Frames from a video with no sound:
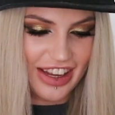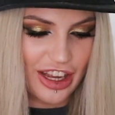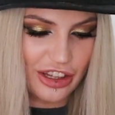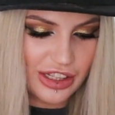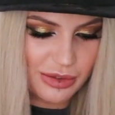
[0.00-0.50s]

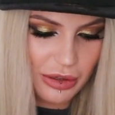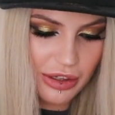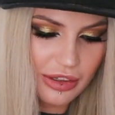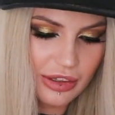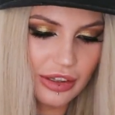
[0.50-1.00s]
Okay, this one
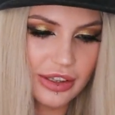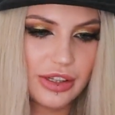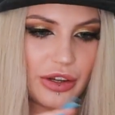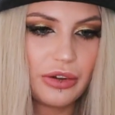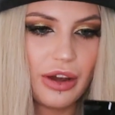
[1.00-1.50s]

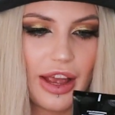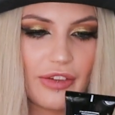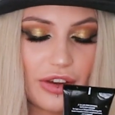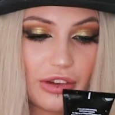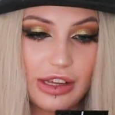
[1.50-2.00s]
looks new. I
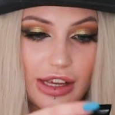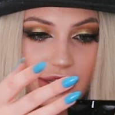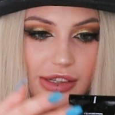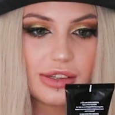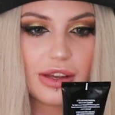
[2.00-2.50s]
haven't got
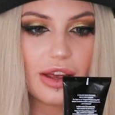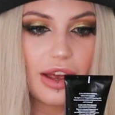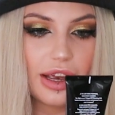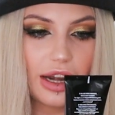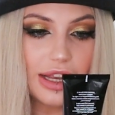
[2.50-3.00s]
this.
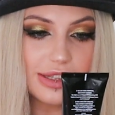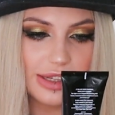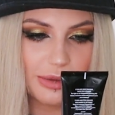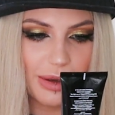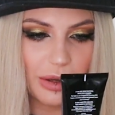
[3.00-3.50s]

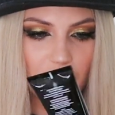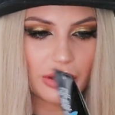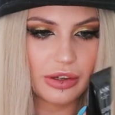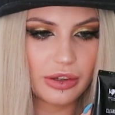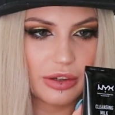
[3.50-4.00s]
Cleansing milk.
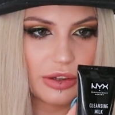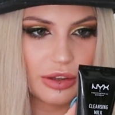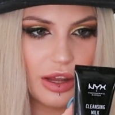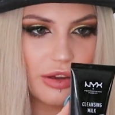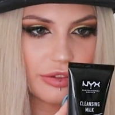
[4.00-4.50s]

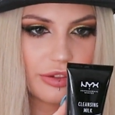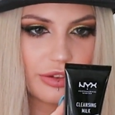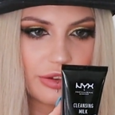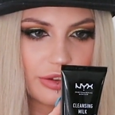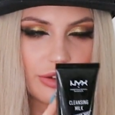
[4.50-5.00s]
Love.
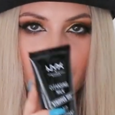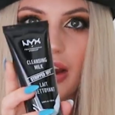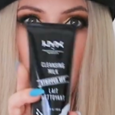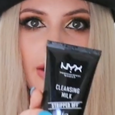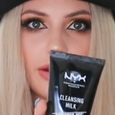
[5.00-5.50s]

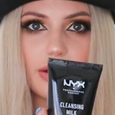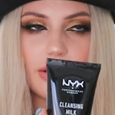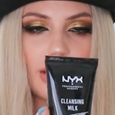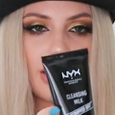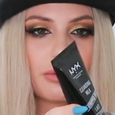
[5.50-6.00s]
Great.
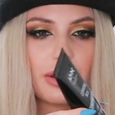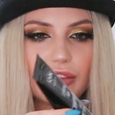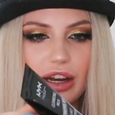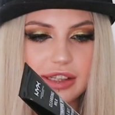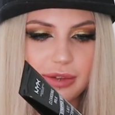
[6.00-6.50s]
Okay, we have
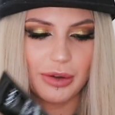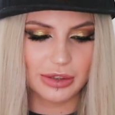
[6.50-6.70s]
cleansing milk.